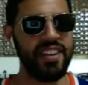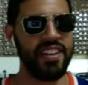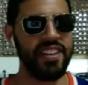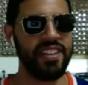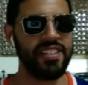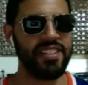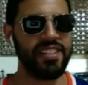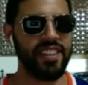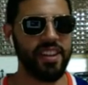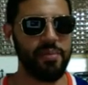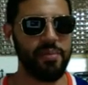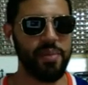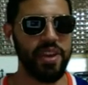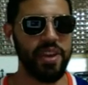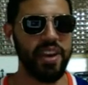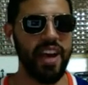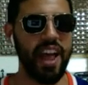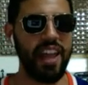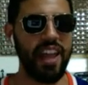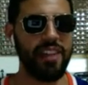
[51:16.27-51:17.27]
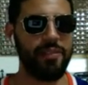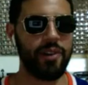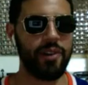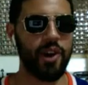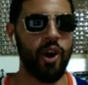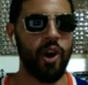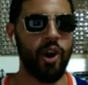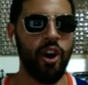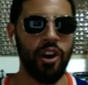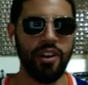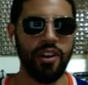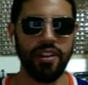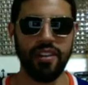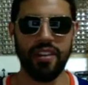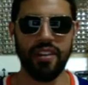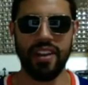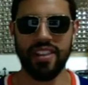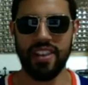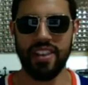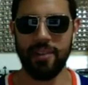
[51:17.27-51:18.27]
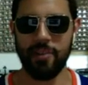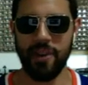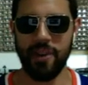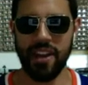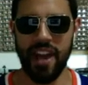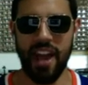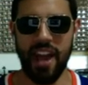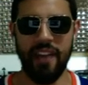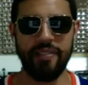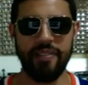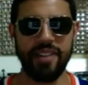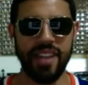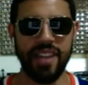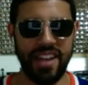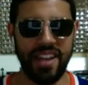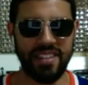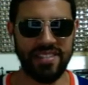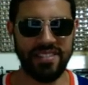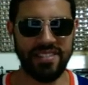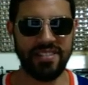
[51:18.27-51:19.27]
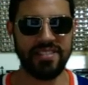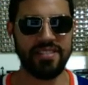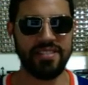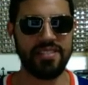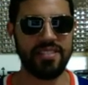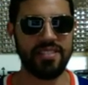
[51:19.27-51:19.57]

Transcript: It's going to be a hell of a card. I think we're going to have a nice